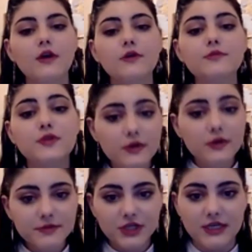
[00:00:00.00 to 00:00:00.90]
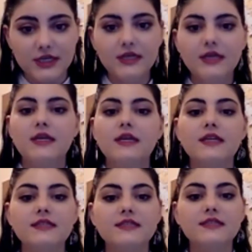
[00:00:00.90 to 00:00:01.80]
Absorption
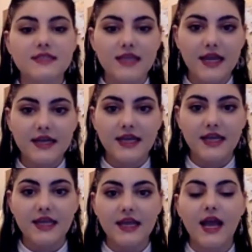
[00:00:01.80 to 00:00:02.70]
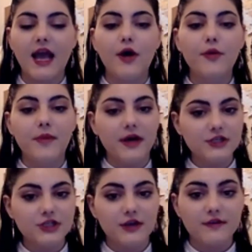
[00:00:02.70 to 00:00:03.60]
is deciding how
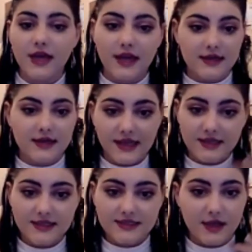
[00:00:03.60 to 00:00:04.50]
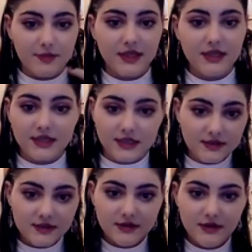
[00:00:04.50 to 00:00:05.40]
much that light that's coming
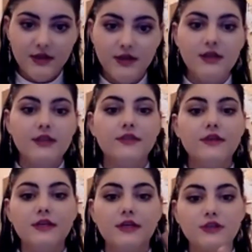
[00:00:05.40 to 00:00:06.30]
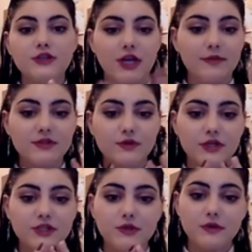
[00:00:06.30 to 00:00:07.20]
in, the gem is
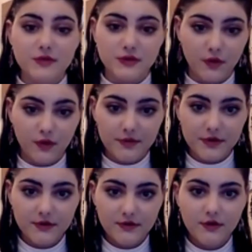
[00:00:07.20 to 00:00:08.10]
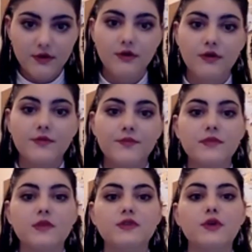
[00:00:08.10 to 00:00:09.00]
going to absorb.
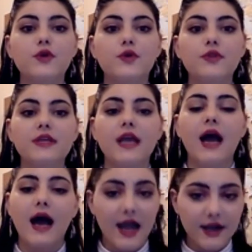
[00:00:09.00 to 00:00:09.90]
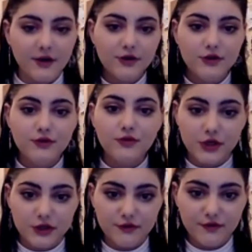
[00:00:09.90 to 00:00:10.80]
So the higher you
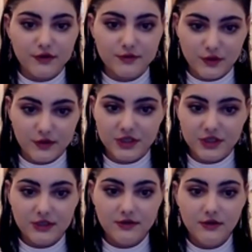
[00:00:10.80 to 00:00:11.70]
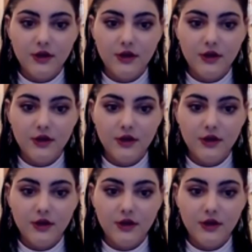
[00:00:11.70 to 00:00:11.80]
go for absorption,